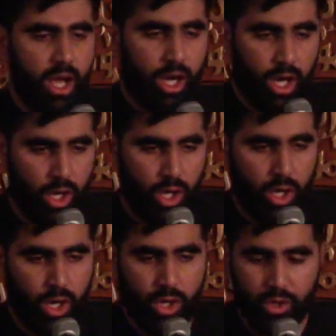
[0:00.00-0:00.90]

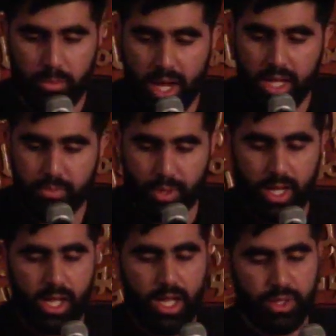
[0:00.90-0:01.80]
Oh, my
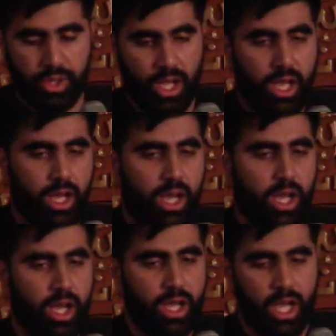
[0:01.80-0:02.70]

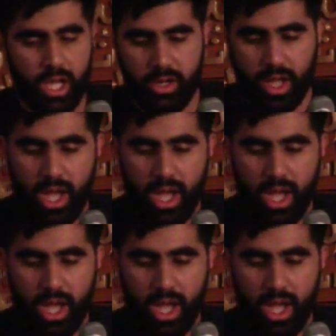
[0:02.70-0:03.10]
brother,